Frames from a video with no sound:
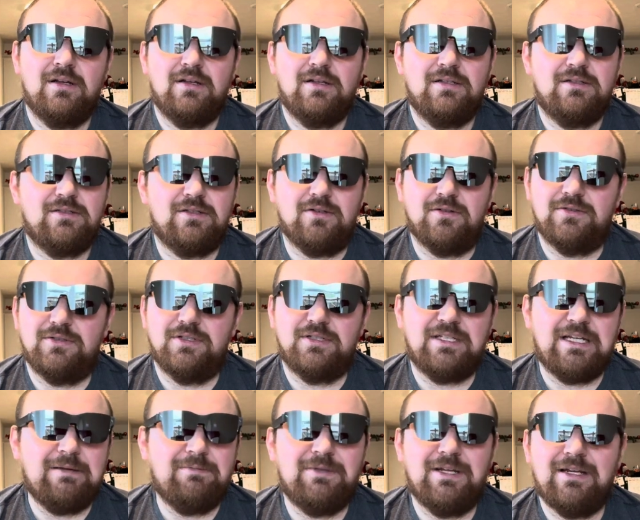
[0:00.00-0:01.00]
So just
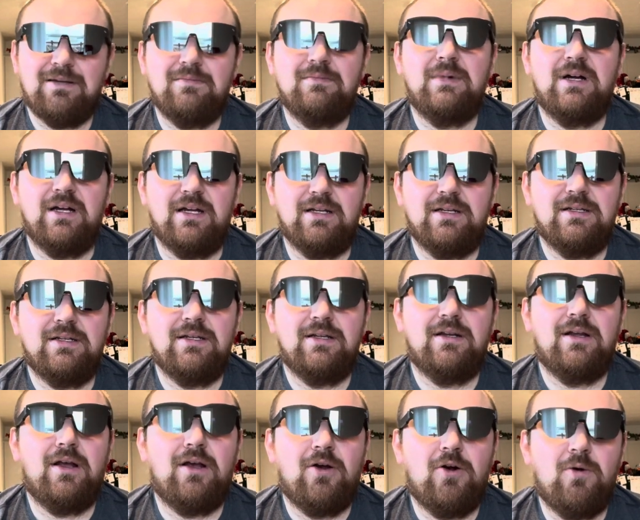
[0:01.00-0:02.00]
keep that in mind, and
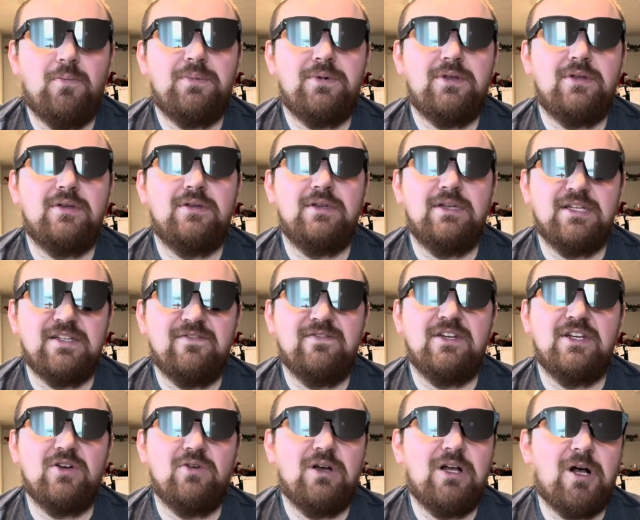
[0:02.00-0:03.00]
I hope this
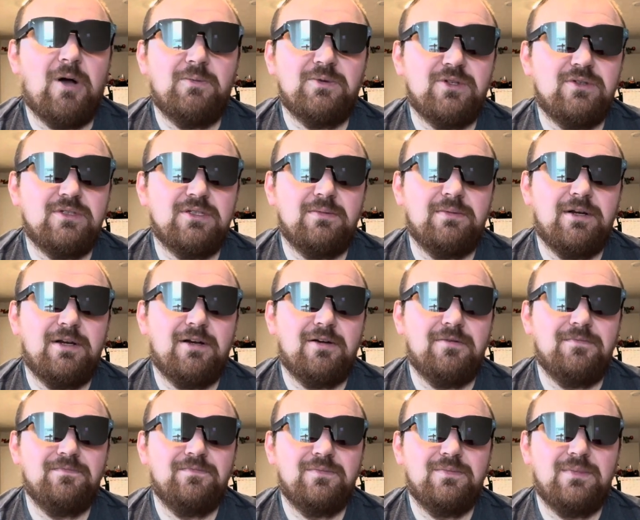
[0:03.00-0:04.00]
video helps you somehow,
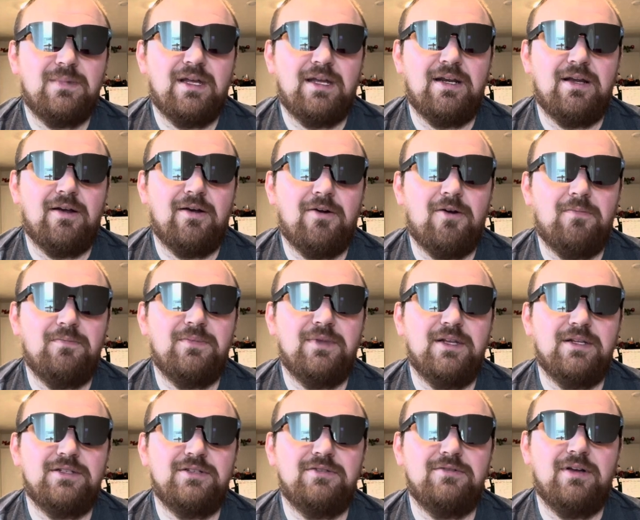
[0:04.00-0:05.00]
and I hope
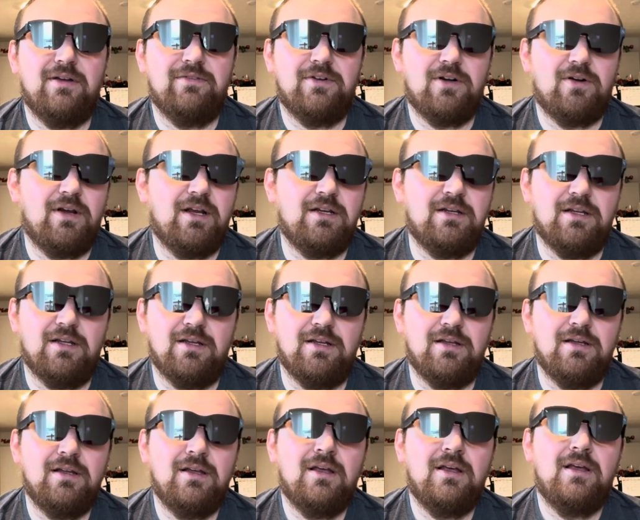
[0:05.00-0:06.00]
that you have a great
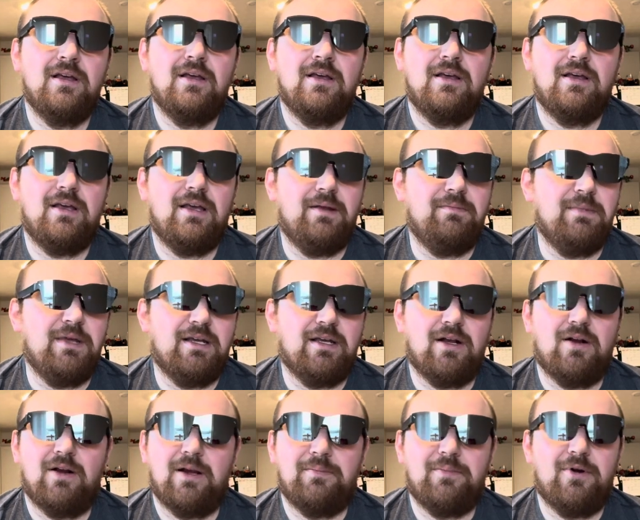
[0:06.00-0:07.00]
day and make a
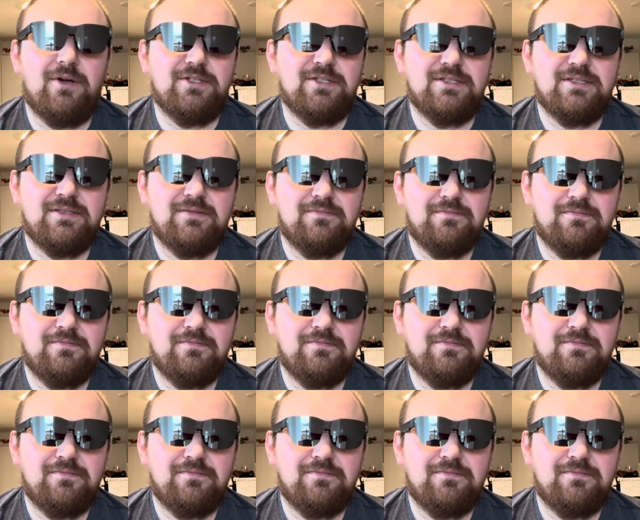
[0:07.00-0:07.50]
great purchase.